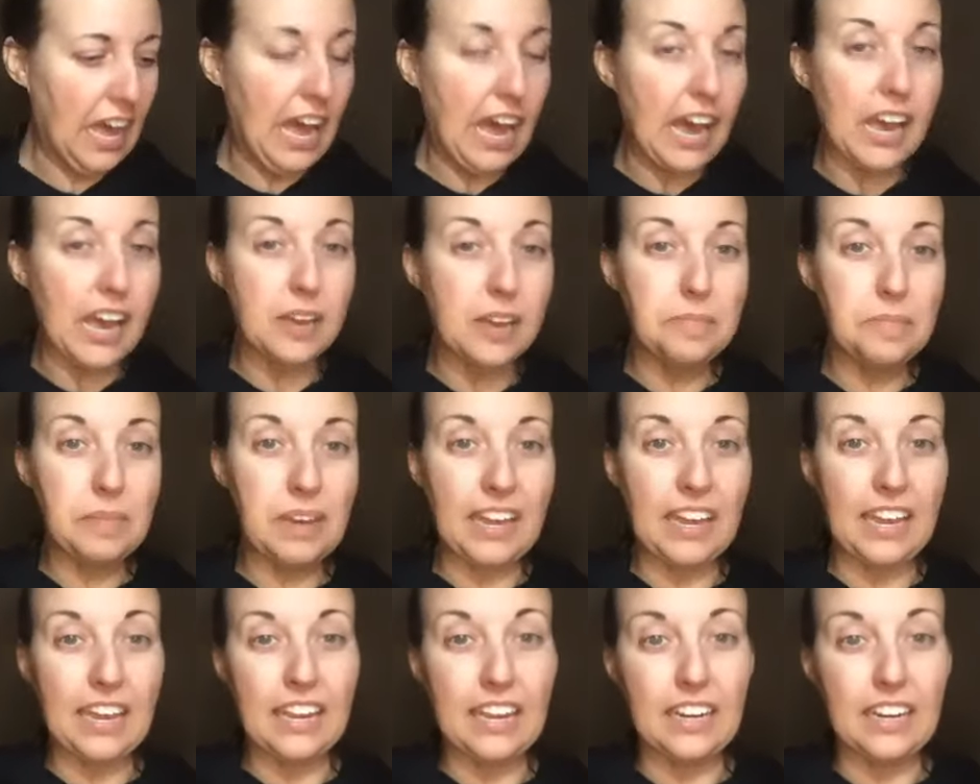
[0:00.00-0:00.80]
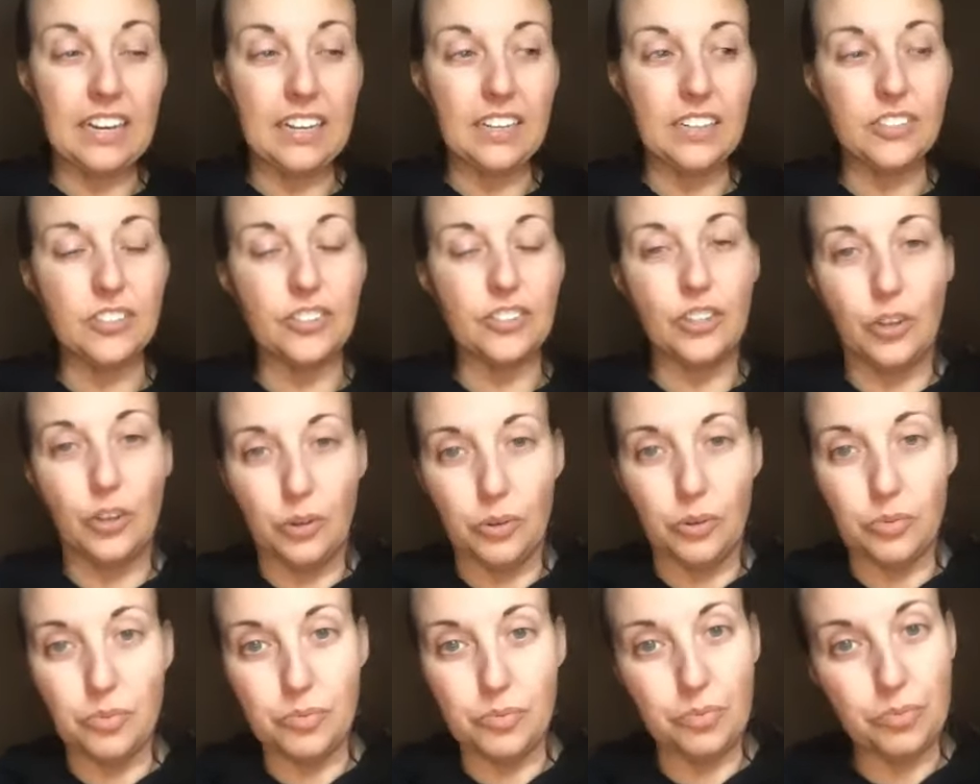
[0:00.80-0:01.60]
I made so
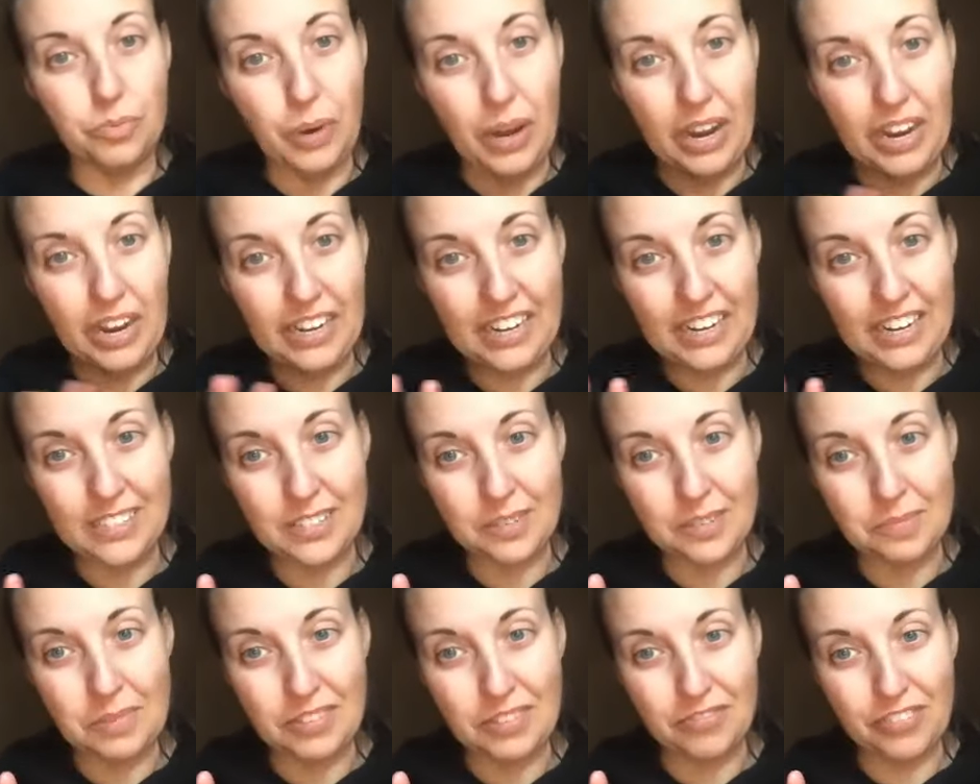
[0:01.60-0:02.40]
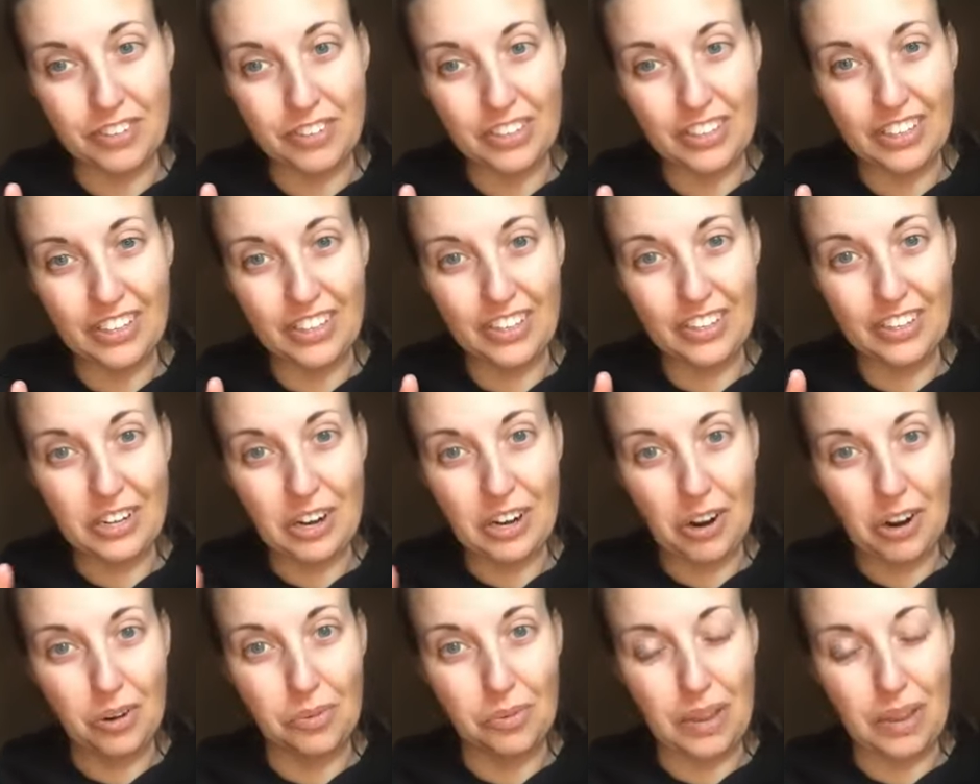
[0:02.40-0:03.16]
Brian hasn't been feeling good all